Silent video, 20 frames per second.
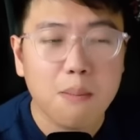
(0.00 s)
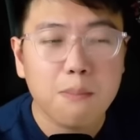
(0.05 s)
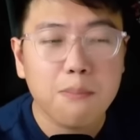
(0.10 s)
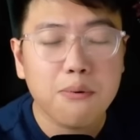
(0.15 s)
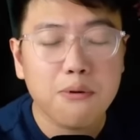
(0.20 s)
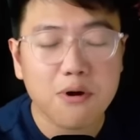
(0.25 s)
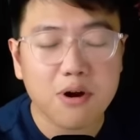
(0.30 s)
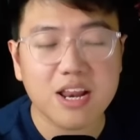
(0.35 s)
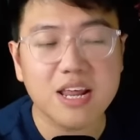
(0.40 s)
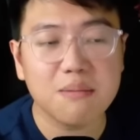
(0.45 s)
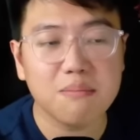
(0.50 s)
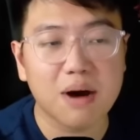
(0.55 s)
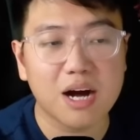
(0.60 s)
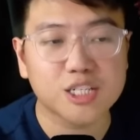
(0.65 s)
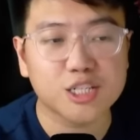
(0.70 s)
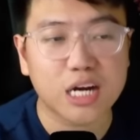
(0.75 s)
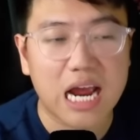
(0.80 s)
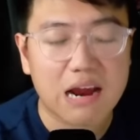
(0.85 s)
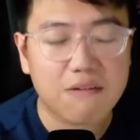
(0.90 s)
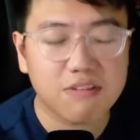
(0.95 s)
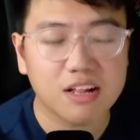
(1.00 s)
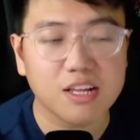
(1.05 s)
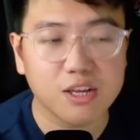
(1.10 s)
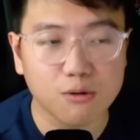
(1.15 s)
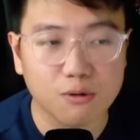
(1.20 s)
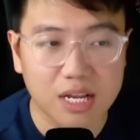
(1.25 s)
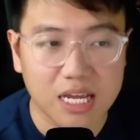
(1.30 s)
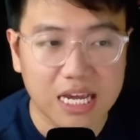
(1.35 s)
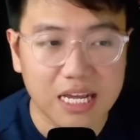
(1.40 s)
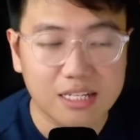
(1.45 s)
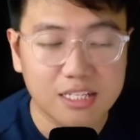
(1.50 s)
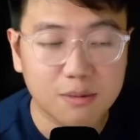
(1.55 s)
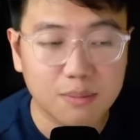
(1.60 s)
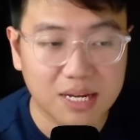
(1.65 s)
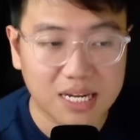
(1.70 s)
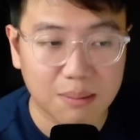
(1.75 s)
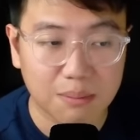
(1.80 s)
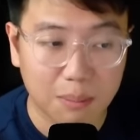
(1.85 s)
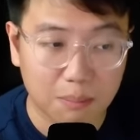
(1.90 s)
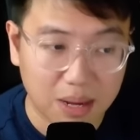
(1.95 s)
Pretty much everything you need to
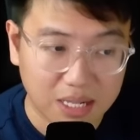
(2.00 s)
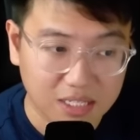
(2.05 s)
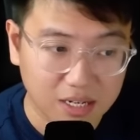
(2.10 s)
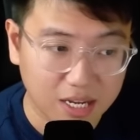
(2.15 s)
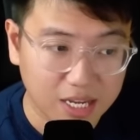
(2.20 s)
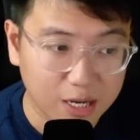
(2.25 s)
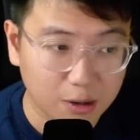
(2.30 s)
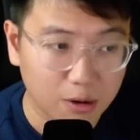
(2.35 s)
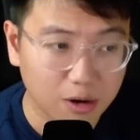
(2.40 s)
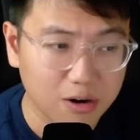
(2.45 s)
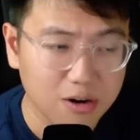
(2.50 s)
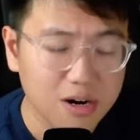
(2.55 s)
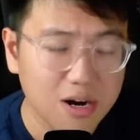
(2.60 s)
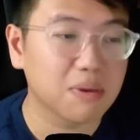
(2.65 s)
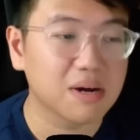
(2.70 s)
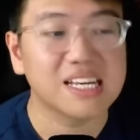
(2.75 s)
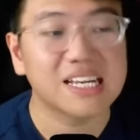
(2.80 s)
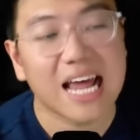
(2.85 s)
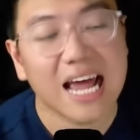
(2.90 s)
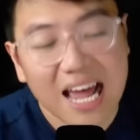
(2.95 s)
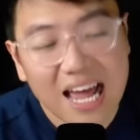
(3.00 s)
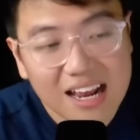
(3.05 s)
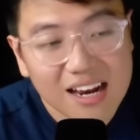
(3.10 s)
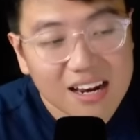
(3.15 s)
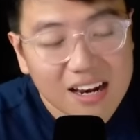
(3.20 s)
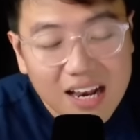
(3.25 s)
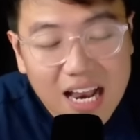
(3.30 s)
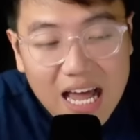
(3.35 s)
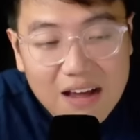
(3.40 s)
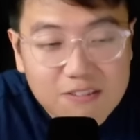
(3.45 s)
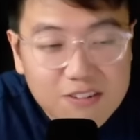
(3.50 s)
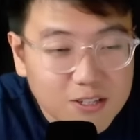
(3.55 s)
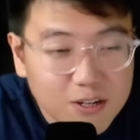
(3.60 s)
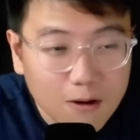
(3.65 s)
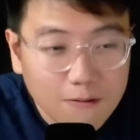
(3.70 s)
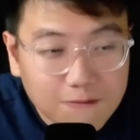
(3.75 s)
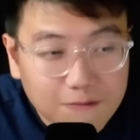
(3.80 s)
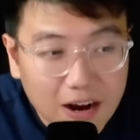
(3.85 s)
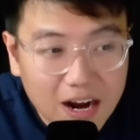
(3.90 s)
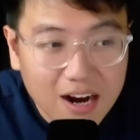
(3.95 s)
become a better healer. But then, life is
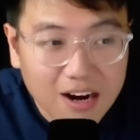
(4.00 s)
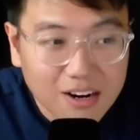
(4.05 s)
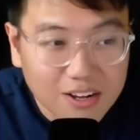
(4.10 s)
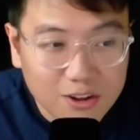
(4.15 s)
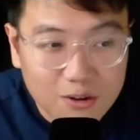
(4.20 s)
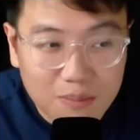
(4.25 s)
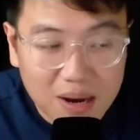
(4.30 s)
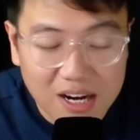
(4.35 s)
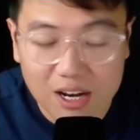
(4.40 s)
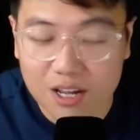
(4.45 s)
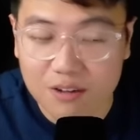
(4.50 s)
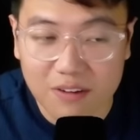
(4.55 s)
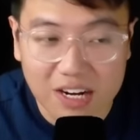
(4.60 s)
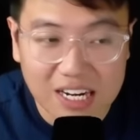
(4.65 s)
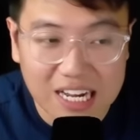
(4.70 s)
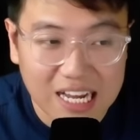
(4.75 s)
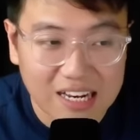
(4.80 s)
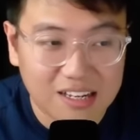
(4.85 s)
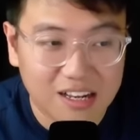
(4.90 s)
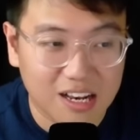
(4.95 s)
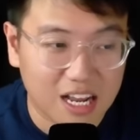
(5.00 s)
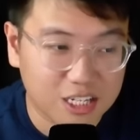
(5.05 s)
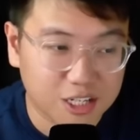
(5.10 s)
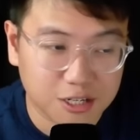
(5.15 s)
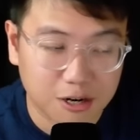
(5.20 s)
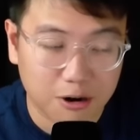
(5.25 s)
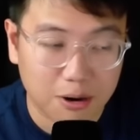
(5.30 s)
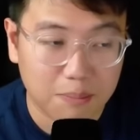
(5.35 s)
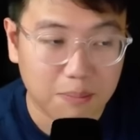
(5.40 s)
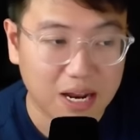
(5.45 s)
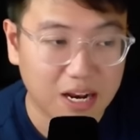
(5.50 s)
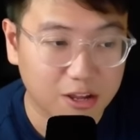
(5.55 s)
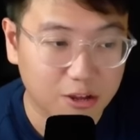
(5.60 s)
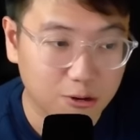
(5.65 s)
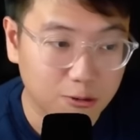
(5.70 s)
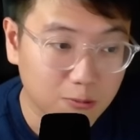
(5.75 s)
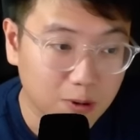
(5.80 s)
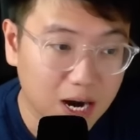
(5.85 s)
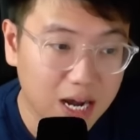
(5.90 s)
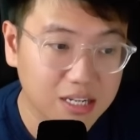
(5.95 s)
not fair. You might not even get the legendary pet that
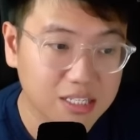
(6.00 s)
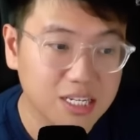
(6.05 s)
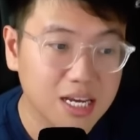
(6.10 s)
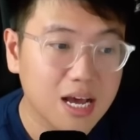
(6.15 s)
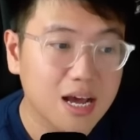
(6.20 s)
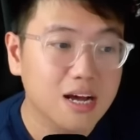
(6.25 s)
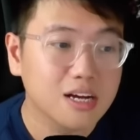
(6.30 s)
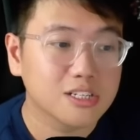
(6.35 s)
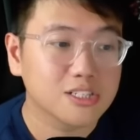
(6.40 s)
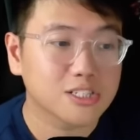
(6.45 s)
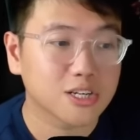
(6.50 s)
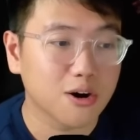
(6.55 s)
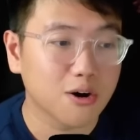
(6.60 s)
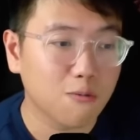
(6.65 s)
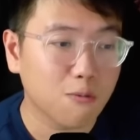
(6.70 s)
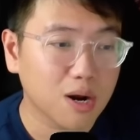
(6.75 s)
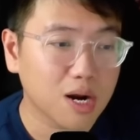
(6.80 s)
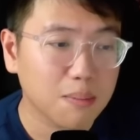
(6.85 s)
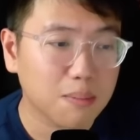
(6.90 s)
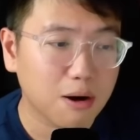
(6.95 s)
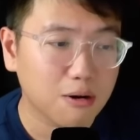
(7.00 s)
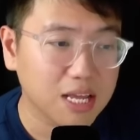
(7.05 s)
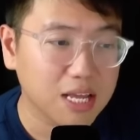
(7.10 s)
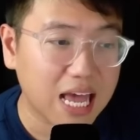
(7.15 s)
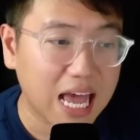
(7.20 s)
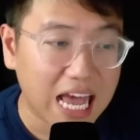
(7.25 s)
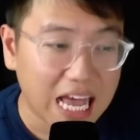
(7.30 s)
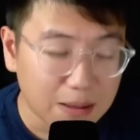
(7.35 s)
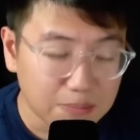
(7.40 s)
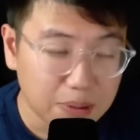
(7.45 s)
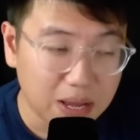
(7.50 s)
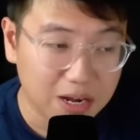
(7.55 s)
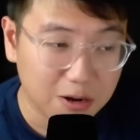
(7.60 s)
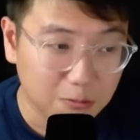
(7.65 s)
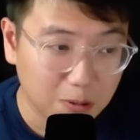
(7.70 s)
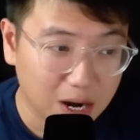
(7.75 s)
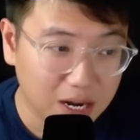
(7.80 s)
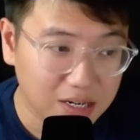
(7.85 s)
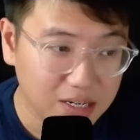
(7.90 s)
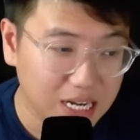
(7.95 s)
you want. So what about the epic
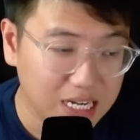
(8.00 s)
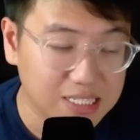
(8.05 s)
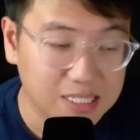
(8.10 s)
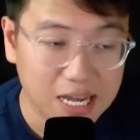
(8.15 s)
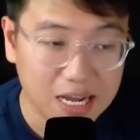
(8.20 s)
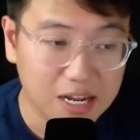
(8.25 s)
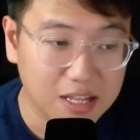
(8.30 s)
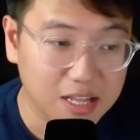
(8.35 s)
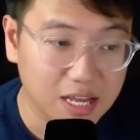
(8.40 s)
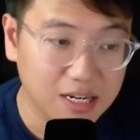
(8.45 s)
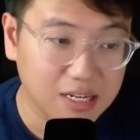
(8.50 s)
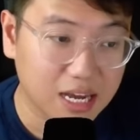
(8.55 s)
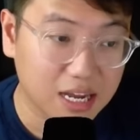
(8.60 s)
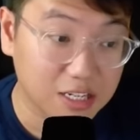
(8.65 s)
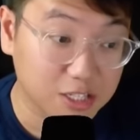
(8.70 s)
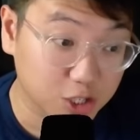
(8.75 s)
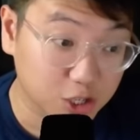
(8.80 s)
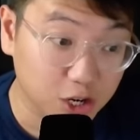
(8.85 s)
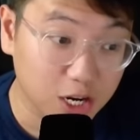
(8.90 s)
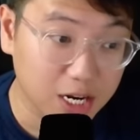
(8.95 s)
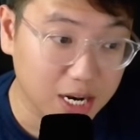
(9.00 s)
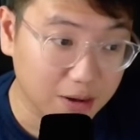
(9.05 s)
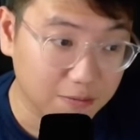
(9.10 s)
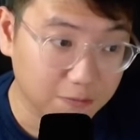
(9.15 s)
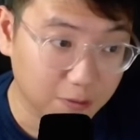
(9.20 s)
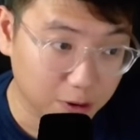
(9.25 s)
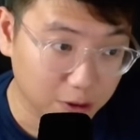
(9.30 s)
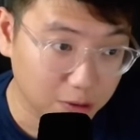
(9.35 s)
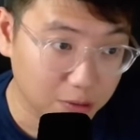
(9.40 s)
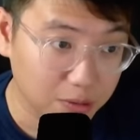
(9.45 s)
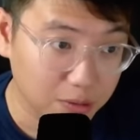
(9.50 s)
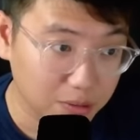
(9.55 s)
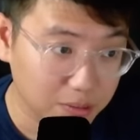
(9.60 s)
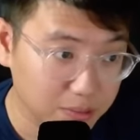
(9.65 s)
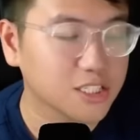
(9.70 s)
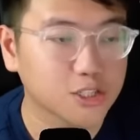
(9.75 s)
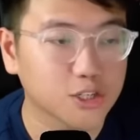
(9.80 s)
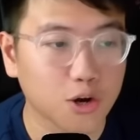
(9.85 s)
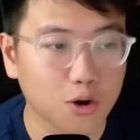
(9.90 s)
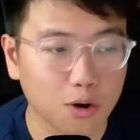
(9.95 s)
one? Is there anything that is good enough for you?
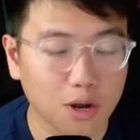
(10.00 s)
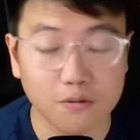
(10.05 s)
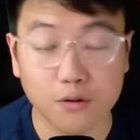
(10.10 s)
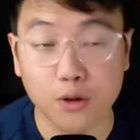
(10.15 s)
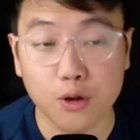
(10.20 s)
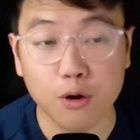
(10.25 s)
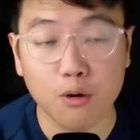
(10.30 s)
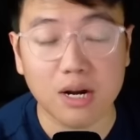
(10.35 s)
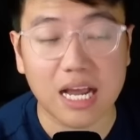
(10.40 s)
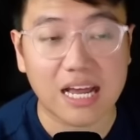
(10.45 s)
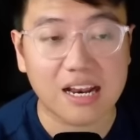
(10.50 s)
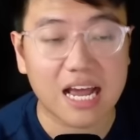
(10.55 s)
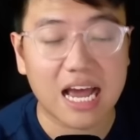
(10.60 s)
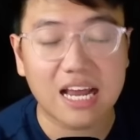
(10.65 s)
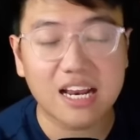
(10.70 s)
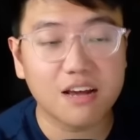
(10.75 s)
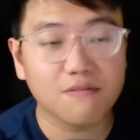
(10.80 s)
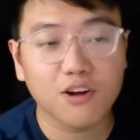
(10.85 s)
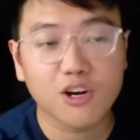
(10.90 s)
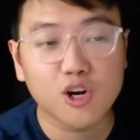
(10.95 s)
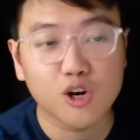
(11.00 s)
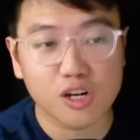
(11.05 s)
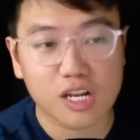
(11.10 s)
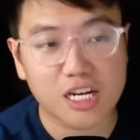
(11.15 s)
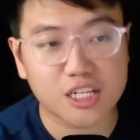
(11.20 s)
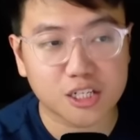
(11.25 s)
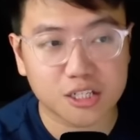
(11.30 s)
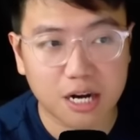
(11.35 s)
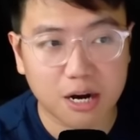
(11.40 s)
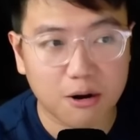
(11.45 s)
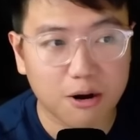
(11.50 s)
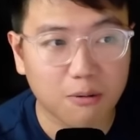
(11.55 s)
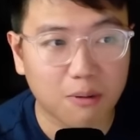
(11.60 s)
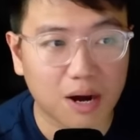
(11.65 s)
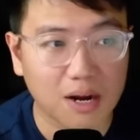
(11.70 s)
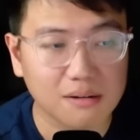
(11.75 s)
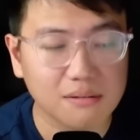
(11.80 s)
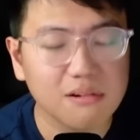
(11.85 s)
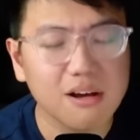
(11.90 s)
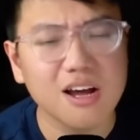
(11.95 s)
So if you don't get any of the good legendary
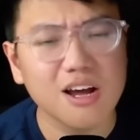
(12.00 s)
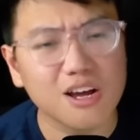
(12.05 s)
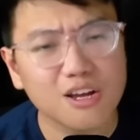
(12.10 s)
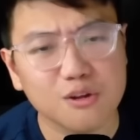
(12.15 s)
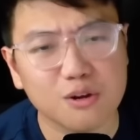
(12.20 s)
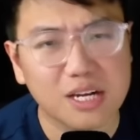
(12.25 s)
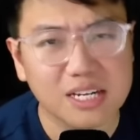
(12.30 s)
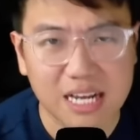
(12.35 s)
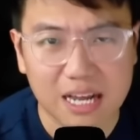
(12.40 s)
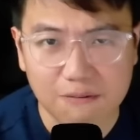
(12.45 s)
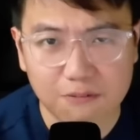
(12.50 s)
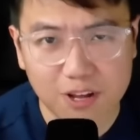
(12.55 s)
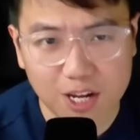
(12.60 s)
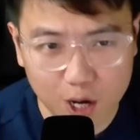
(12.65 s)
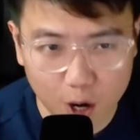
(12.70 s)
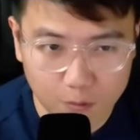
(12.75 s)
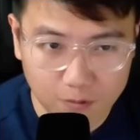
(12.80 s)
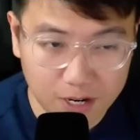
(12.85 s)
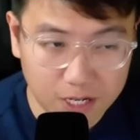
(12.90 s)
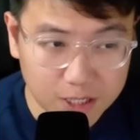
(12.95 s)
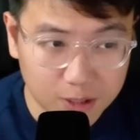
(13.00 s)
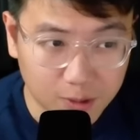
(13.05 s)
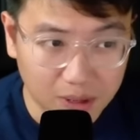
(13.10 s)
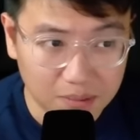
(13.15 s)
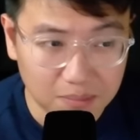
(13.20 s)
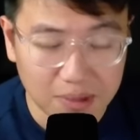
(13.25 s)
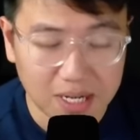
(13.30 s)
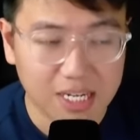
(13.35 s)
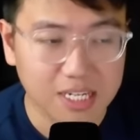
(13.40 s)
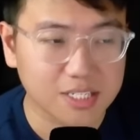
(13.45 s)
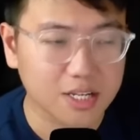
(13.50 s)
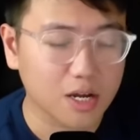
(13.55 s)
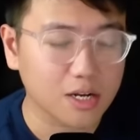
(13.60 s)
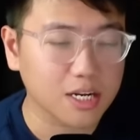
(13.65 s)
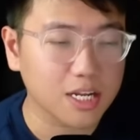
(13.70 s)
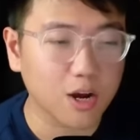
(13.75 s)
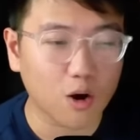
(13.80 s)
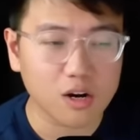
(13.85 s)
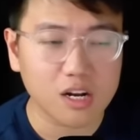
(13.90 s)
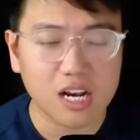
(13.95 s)
one, you can definitely go for this one. Because
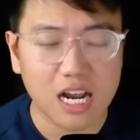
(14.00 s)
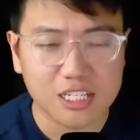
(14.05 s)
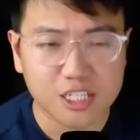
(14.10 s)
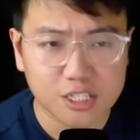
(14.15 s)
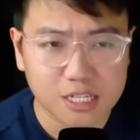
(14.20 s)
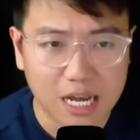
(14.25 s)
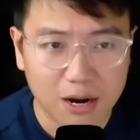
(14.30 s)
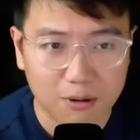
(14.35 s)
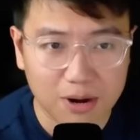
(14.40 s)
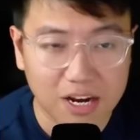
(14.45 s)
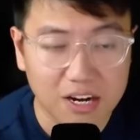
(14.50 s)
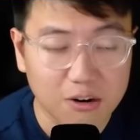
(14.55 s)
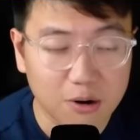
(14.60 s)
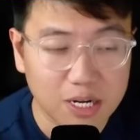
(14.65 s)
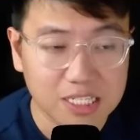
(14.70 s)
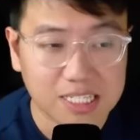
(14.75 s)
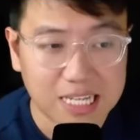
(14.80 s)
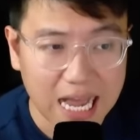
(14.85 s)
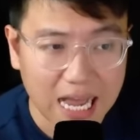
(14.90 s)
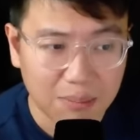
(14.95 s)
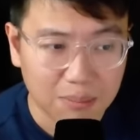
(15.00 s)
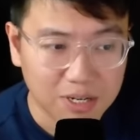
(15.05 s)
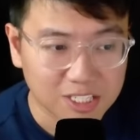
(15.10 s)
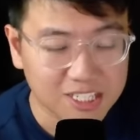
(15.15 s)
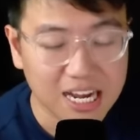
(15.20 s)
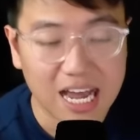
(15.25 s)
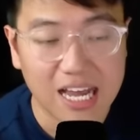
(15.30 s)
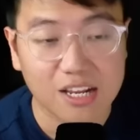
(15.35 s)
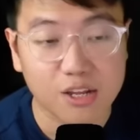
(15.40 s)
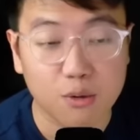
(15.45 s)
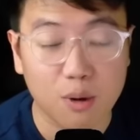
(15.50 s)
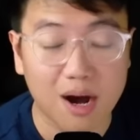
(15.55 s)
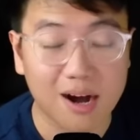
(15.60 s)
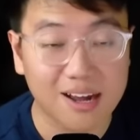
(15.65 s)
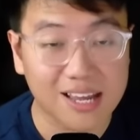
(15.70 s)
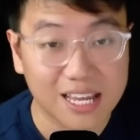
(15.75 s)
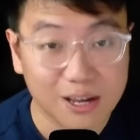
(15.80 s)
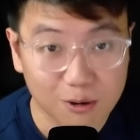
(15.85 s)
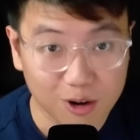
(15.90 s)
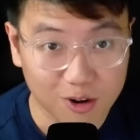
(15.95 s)
the other legendary increase damage and you are a
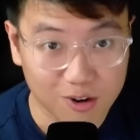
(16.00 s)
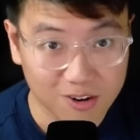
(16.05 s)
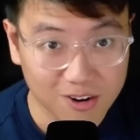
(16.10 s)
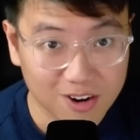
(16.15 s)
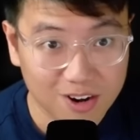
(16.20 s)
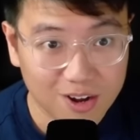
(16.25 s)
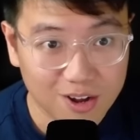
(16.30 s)
healer.